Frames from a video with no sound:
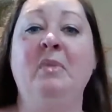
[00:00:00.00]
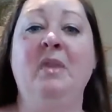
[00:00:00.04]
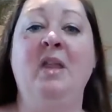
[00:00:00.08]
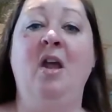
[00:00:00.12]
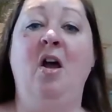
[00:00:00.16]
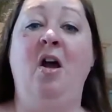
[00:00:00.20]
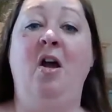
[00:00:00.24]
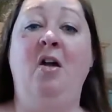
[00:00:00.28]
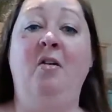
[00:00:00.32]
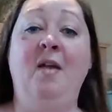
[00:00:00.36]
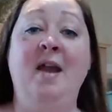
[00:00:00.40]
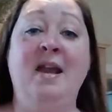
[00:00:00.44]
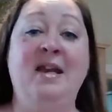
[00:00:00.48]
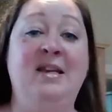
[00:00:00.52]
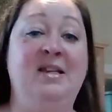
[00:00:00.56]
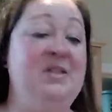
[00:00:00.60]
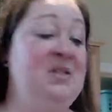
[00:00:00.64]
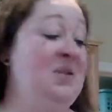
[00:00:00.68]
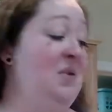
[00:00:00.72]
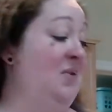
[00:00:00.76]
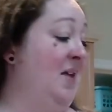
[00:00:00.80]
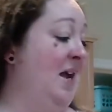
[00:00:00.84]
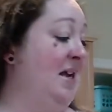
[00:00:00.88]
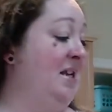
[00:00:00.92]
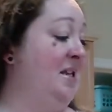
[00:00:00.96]
All right,
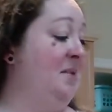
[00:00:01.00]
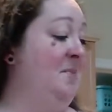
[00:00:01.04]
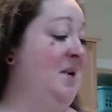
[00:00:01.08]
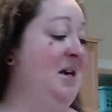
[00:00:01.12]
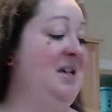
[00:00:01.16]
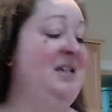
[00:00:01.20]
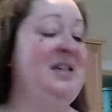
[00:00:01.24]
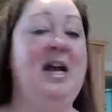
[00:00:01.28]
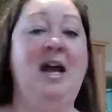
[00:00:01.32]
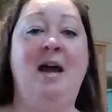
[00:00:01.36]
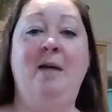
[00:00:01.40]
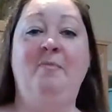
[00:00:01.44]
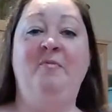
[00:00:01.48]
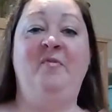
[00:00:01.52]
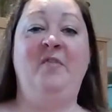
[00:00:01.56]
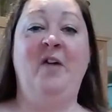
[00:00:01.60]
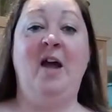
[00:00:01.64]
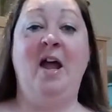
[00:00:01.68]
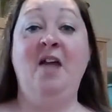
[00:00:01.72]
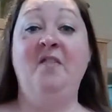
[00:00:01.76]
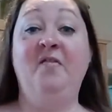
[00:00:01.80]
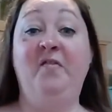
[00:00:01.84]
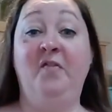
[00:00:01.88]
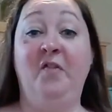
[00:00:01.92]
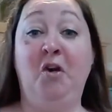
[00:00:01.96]
so that's my top
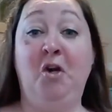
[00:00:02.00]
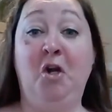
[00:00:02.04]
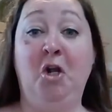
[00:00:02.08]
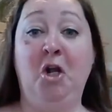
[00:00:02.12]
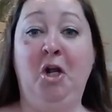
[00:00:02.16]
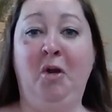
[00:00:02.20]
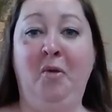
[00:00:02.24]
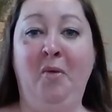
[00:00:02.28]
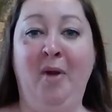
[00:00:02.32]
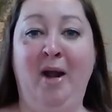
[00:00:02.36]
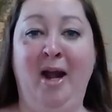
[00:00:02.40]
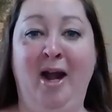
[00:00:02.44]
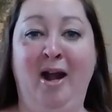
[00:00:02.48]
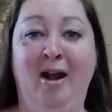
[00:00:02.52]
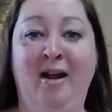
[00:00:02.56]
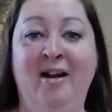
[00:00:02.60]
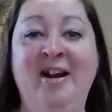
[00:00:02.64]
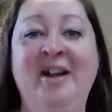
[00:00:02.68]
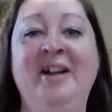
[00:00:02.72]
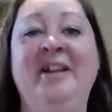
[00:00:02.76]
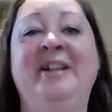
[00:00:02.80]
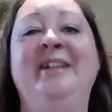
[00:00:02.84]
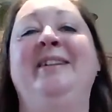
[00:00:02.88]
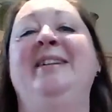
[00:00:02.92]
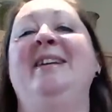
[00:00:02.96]
5 for cookware.
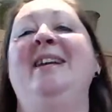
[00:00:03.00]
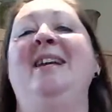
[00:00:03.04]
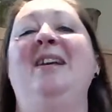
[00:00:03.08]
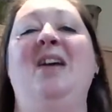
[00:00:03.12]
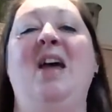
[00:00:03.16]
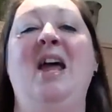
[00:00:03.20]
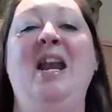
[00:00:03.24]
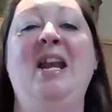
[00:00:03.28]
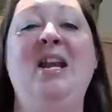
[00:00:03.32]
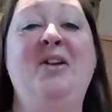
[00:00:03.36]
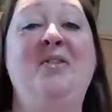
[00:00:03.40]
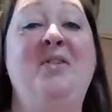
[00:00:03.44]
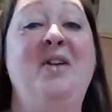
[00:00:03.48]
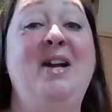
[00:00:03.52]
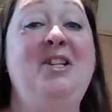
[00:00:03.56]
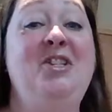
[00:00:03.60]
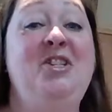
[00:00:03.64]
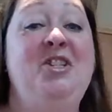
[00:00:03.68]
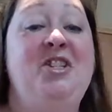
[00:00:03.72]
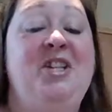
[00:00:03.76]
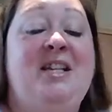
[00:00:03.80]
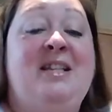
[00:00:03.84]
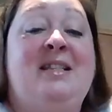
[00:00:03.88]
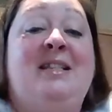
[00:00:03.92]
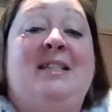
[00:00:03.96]
Any
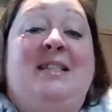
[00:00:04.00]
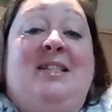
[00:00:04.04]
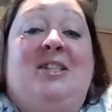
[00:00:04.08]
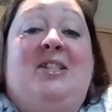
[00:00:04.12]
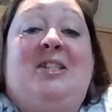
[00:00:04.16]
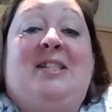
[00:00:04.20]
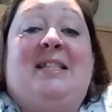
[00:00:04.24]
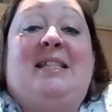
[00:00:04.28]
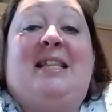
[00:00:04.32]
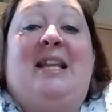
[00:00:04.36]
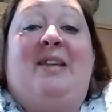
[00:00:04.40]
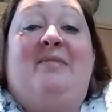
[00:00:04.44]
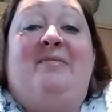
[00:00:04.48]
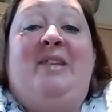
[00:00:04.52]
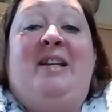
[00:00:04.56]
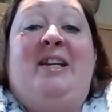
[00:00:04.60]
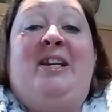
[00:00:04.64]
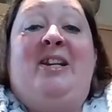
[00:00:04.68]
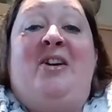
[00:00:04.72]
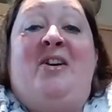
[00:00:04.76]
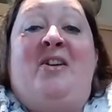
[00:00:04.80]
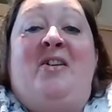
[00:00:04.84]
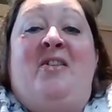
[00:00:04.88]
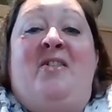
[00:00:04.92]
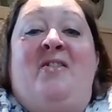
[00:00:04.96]
questions, just let me
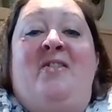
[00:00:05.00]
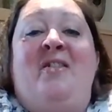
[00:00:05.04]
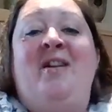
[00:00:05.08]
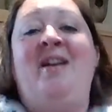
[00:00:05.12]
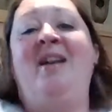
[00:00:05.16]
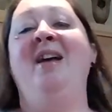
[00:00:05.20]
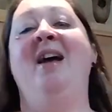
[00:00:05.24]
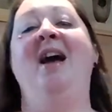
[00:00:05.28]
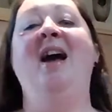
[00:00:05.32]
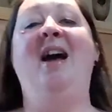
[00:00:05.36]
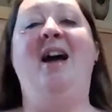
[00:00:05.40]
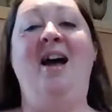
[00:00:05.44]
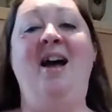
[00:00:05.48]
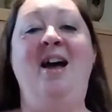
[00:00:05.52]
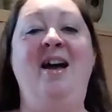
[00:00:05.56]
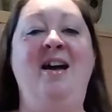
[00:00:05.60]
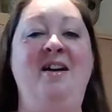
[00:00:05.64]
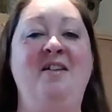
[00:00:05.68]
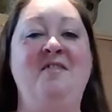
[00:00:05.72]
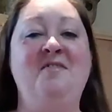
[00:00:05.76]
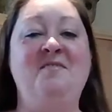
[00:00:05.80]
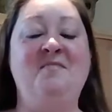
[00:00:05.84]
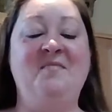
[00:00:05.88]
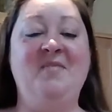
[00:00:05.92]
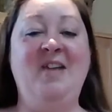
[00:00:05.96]
know,
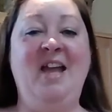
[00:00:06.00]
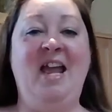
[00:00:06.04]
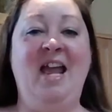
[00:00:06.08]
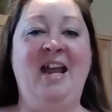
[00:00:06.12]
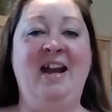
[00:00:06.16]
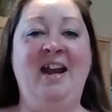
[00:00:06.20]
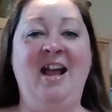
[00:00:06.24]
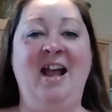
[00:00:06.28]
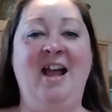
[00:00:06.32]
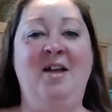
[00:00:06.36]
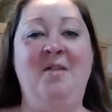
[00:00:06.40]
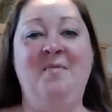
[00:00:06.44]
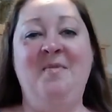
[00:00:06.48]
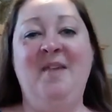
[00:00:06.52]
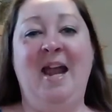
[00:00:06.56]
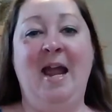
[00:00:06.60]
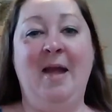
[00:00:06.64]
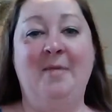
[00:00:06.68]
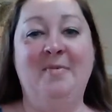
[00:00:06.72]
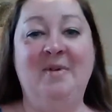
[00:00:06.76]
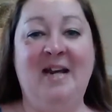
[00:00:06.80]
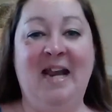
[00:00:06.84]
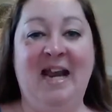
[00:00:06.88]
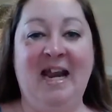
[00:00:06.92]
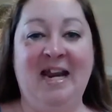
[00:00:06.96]
and I'll be
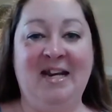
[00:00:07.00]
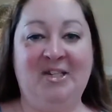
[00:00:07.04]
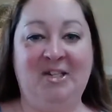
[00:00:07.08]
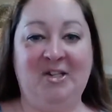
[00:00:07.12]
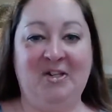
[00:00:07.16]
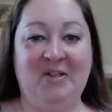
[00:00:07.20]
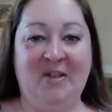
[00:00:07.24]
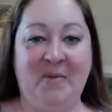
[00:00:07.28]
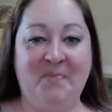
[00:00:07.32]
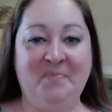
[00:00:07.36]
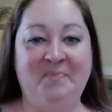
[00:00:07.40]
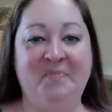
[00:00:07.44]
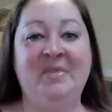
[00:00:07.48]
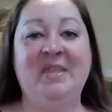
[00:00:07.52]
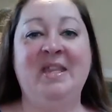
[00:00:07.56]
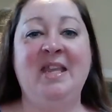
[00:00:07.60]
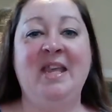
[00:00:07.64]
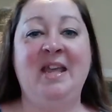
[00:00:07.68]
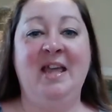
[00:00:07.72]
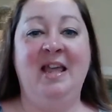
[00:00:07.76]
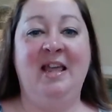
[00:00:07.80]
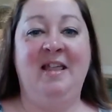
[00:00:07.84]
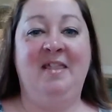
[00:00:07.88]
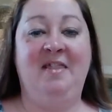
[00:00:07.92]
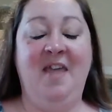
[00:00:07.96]
happy to answer them.
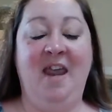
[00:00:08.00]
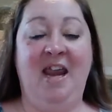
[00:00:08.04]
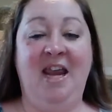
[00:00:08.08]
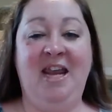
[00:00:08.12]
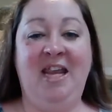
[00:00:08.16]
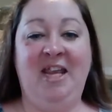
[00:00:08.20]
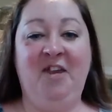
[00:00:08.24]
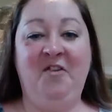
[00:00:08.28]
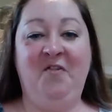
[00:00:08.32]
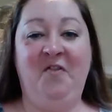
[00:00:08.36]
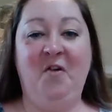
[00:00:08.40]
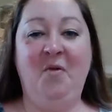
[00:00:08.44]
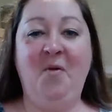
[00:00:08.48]
Thank you for